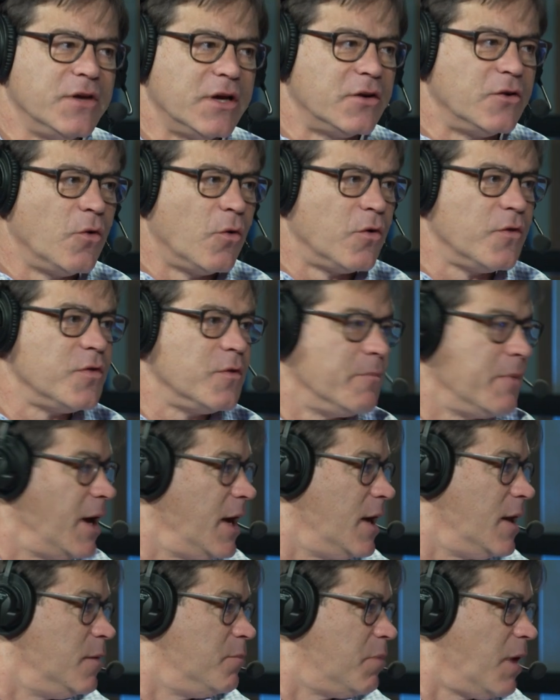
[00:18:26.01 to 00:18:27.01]
ignore the
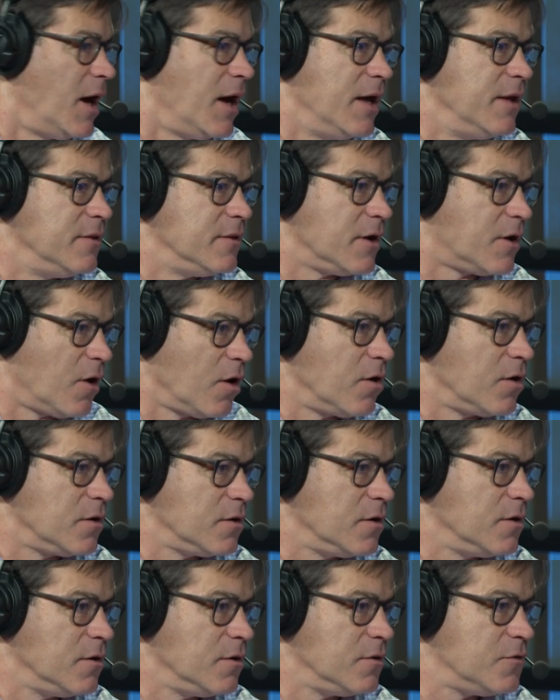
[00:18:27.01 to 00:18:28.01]
man behind the
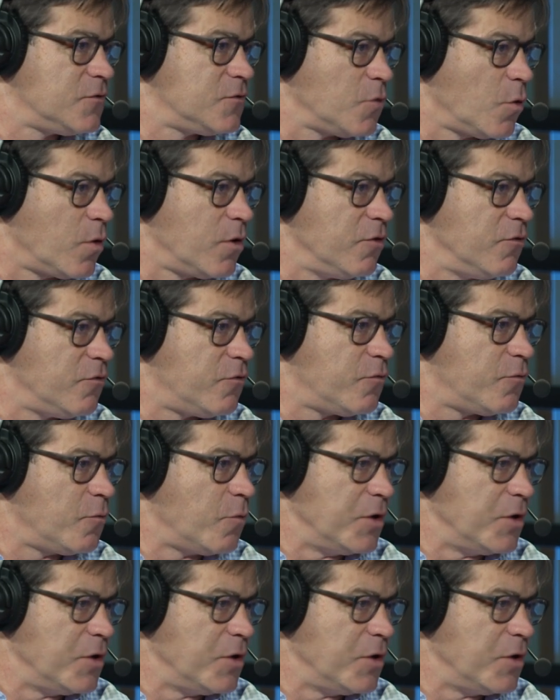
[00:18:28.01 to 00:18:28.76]
curtain, sort of.